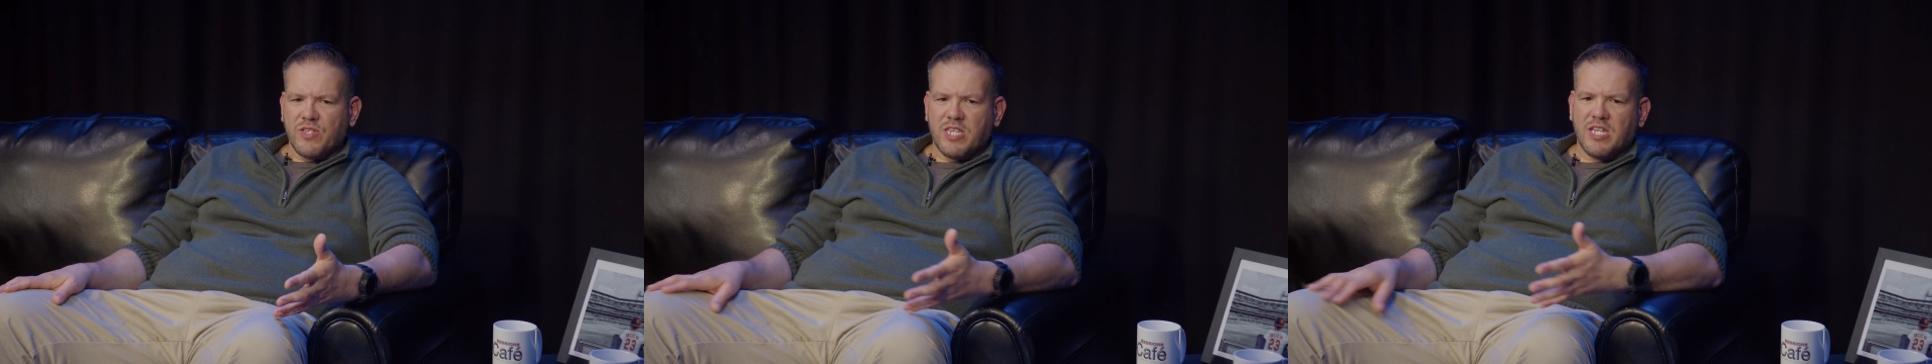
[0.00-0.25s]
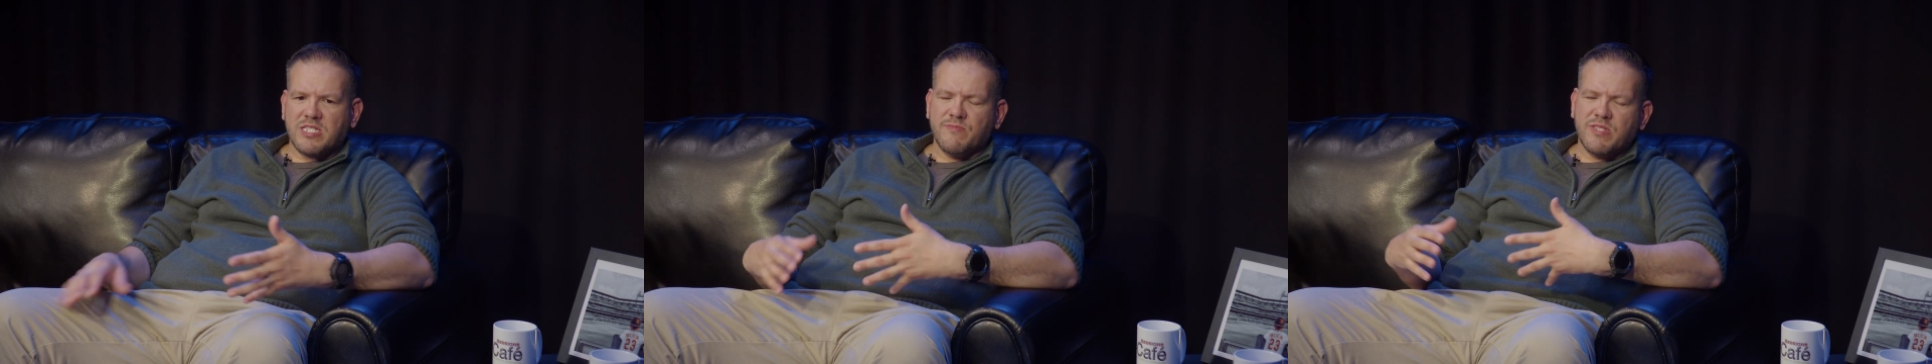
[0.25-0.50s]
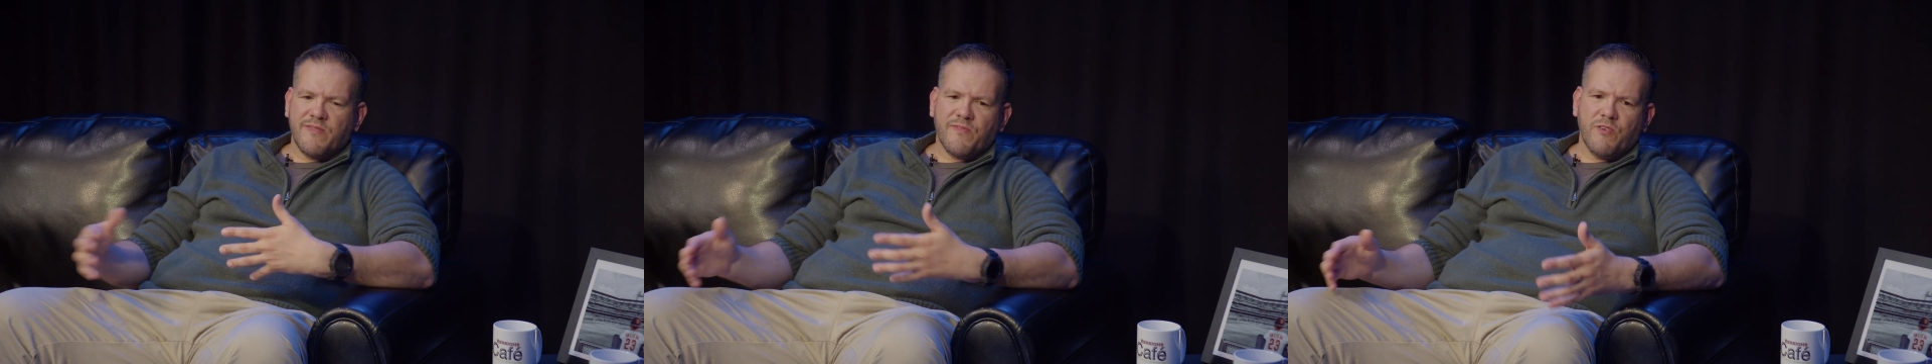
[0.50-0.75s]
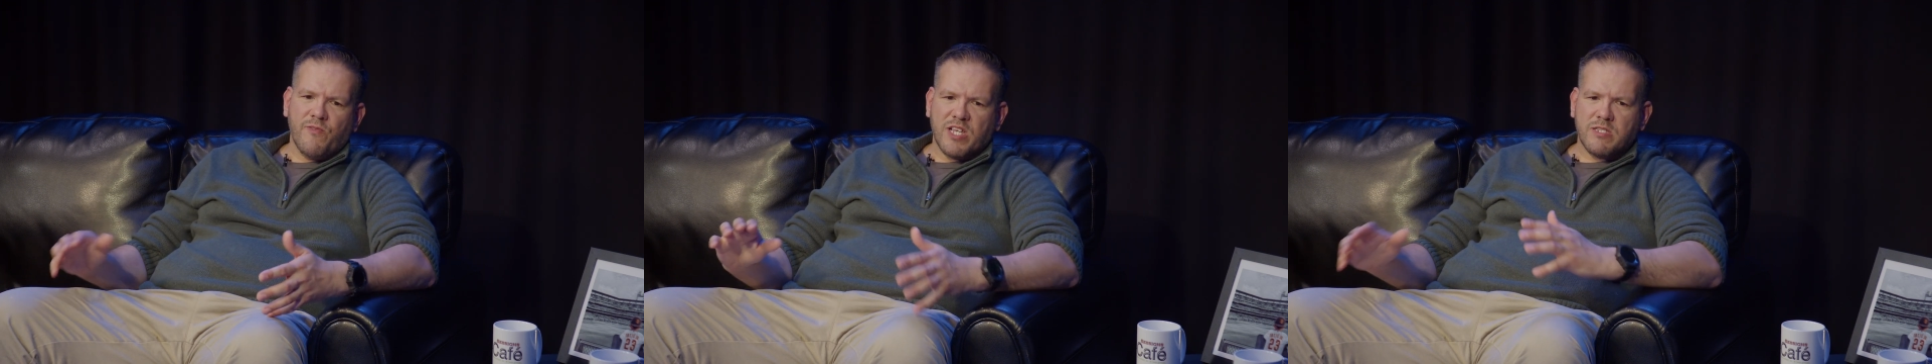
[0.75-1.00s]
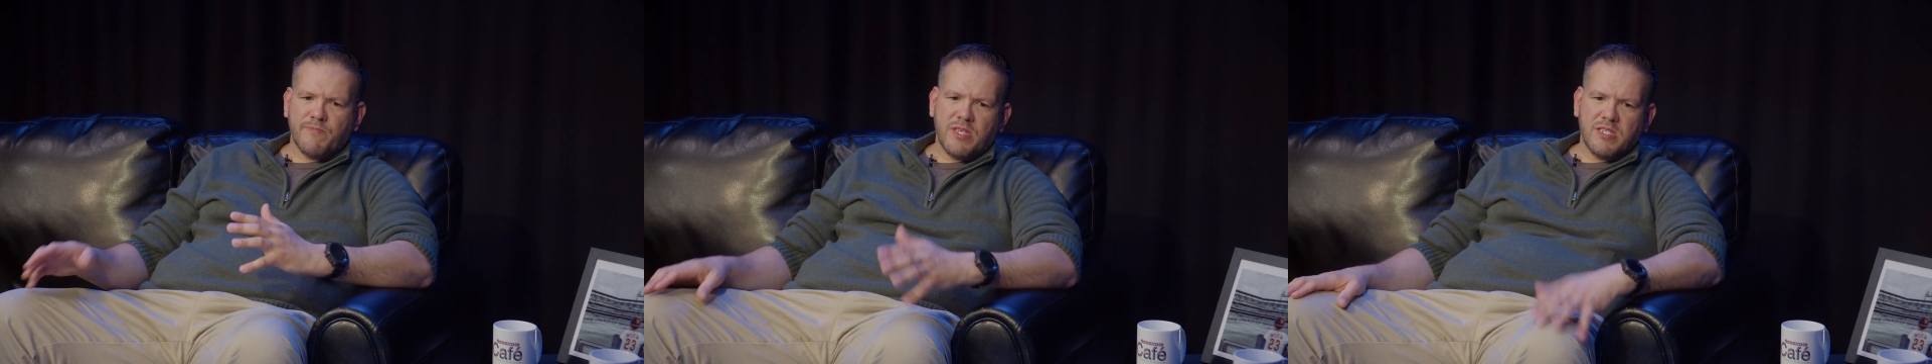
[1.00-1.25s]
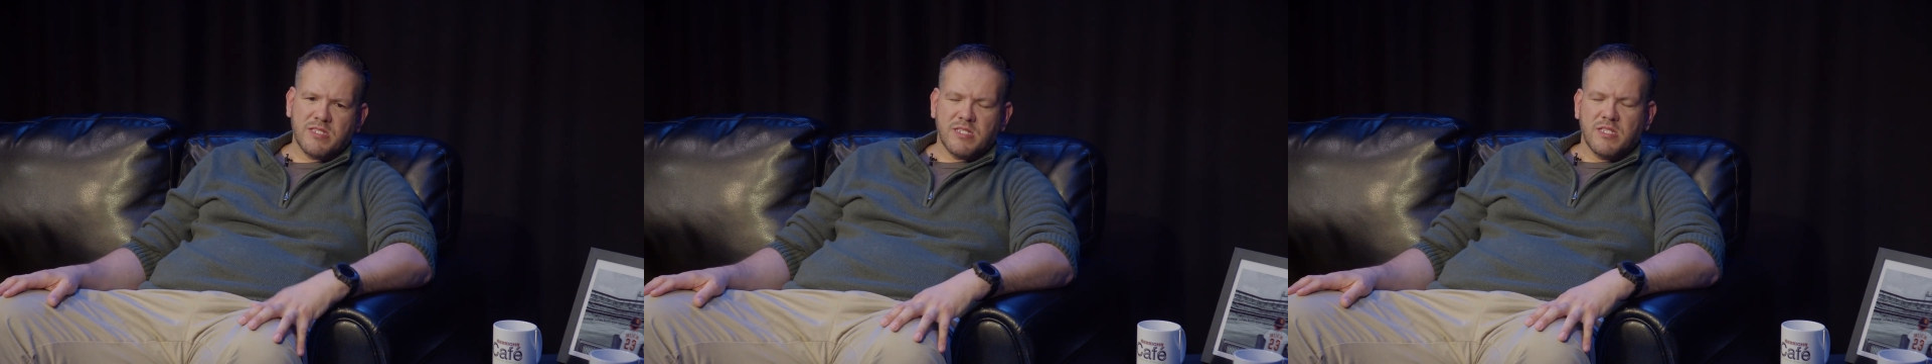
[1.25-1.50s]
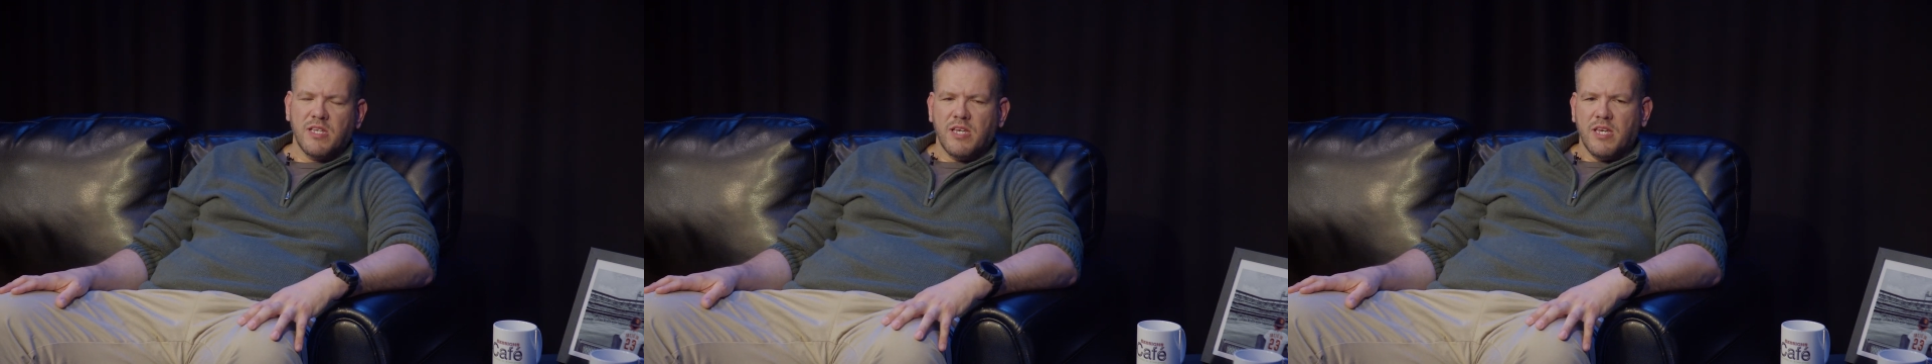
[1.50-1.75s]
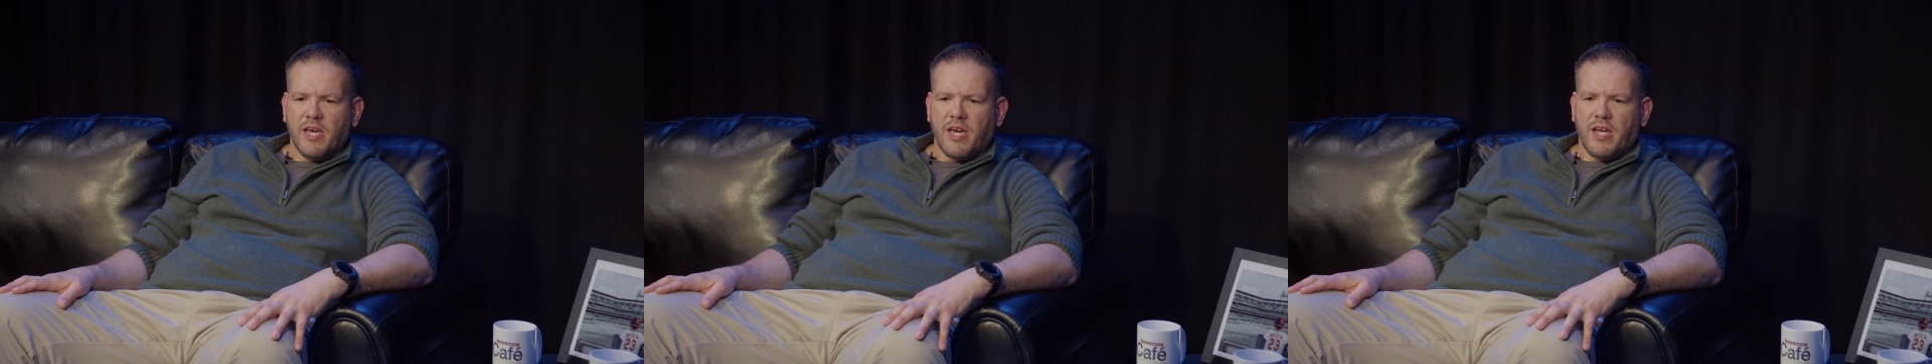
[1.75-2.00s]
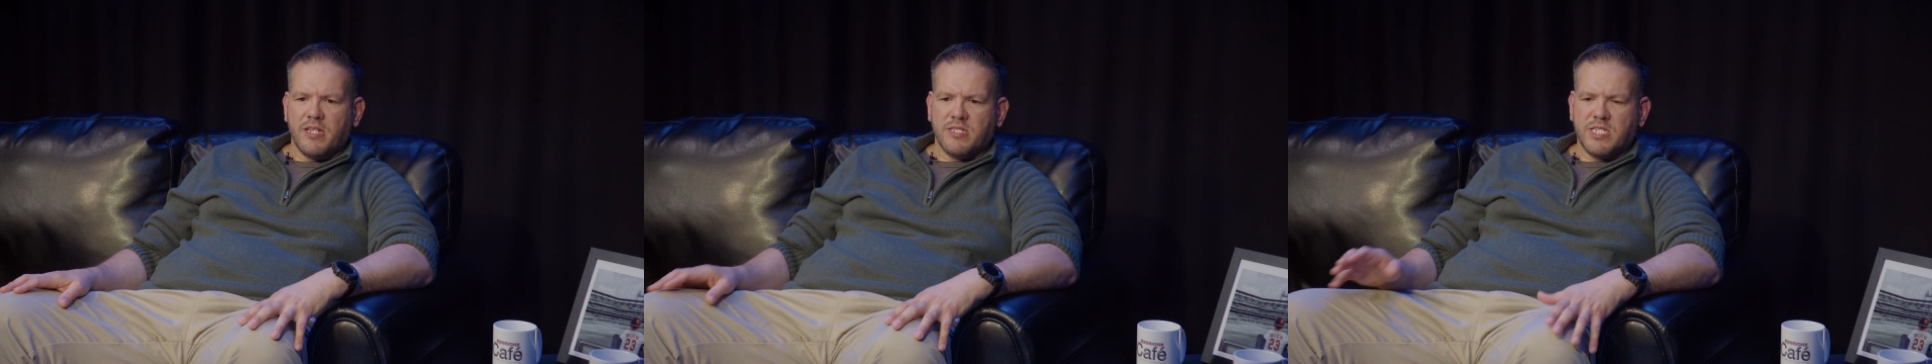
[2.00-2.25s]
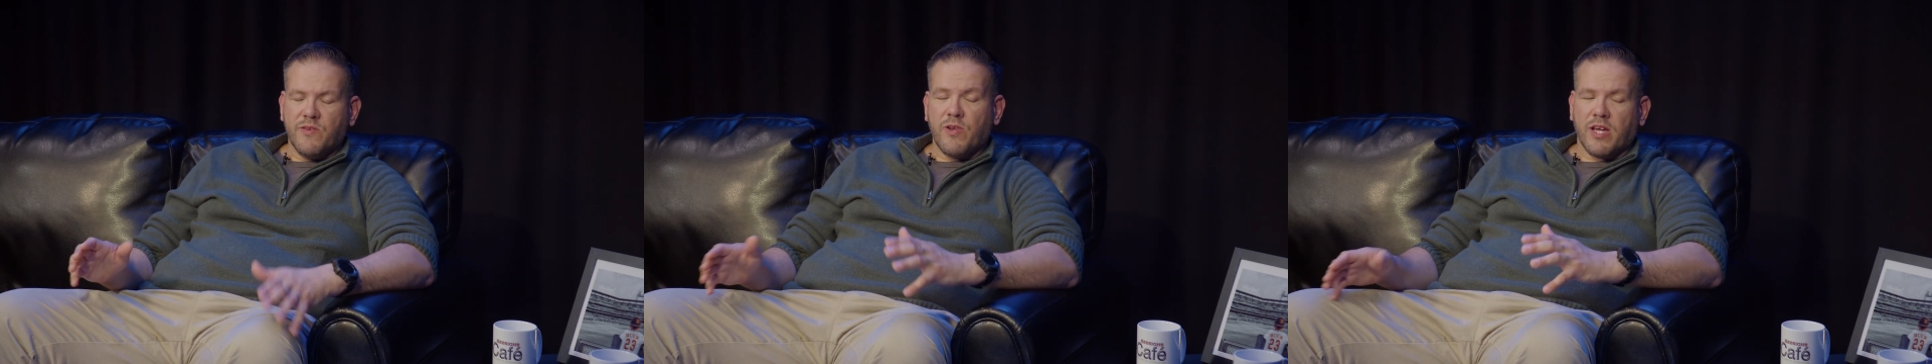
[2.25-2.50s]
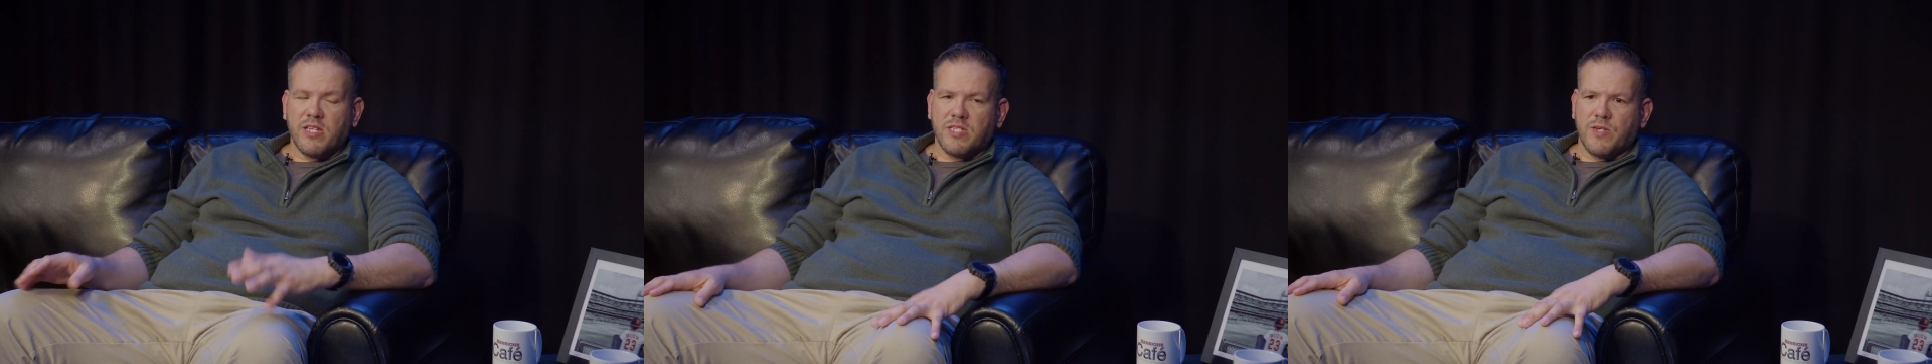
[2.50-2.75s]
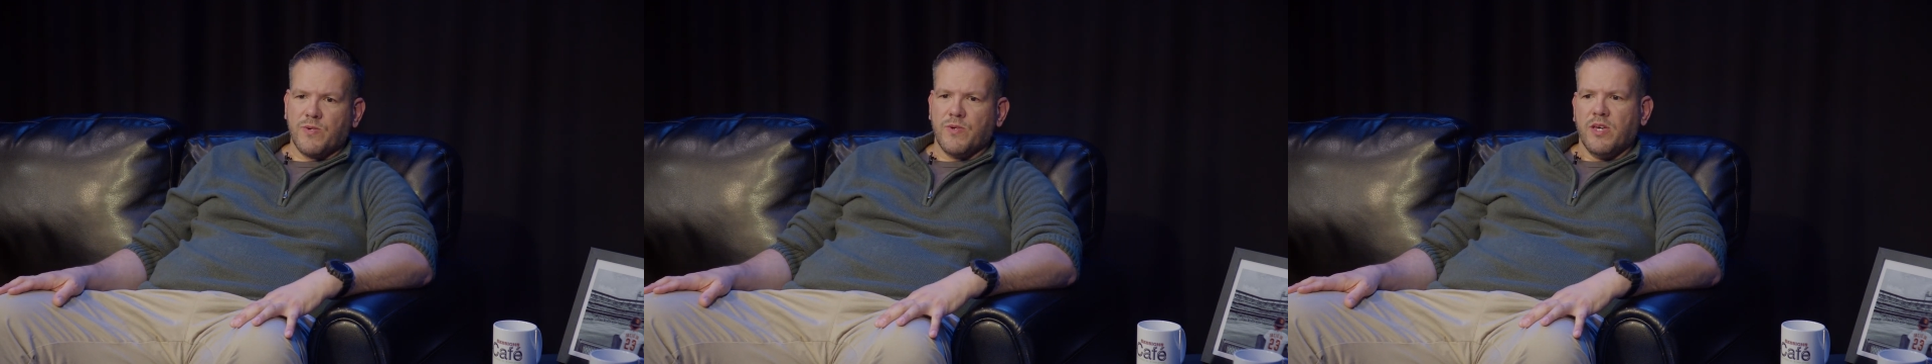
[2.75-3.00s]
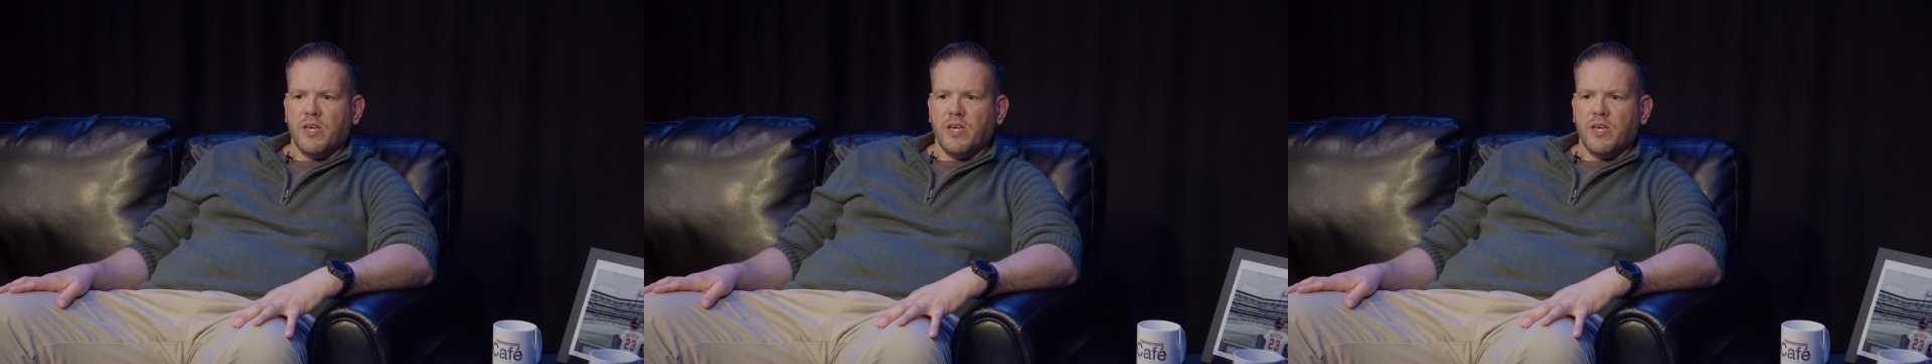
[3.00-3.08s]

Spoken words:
get some different recipes, and see what I can do.